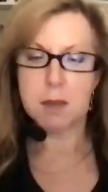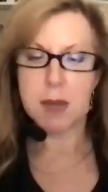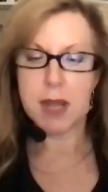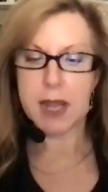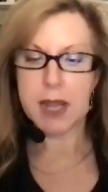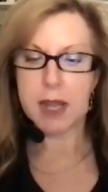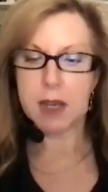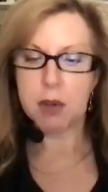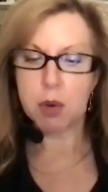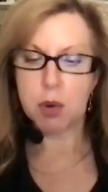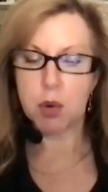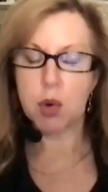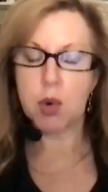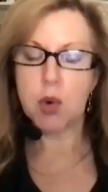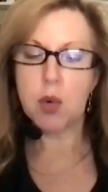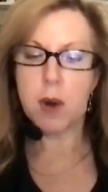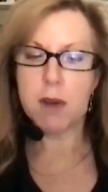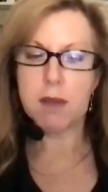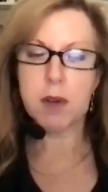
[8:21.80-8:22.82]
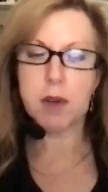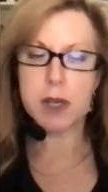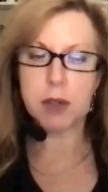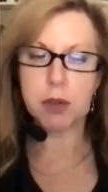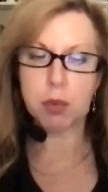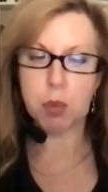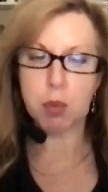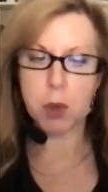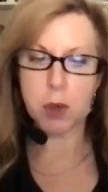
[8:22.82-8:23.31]
um, and wh- whoever
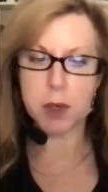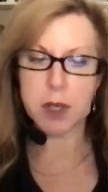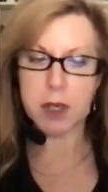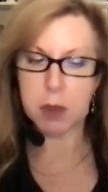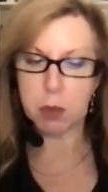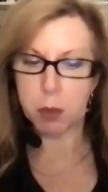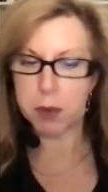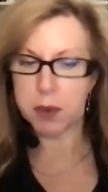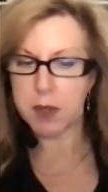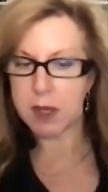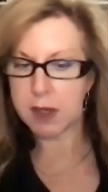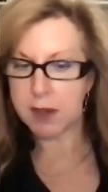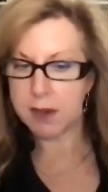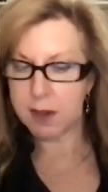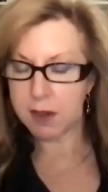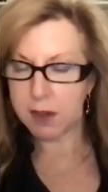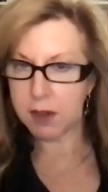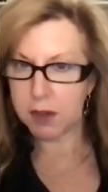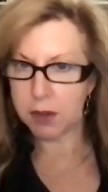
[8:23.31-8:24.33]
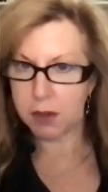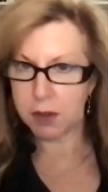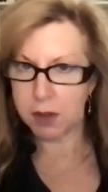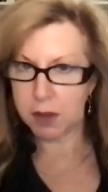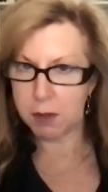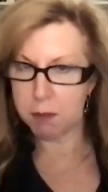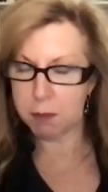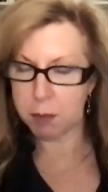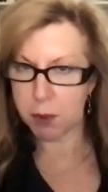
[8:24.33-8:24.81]
is working with the
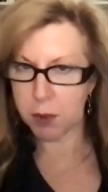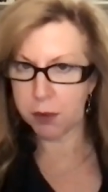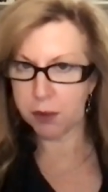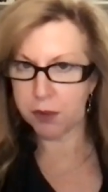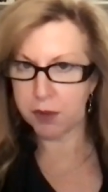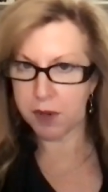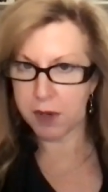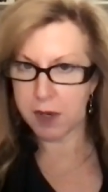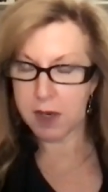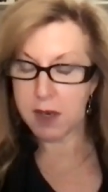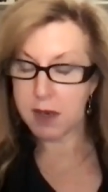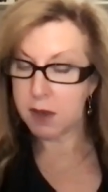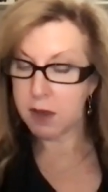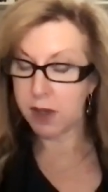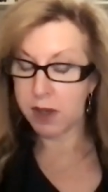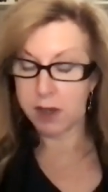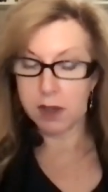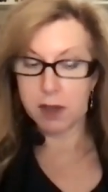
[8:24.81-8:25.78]
addicted person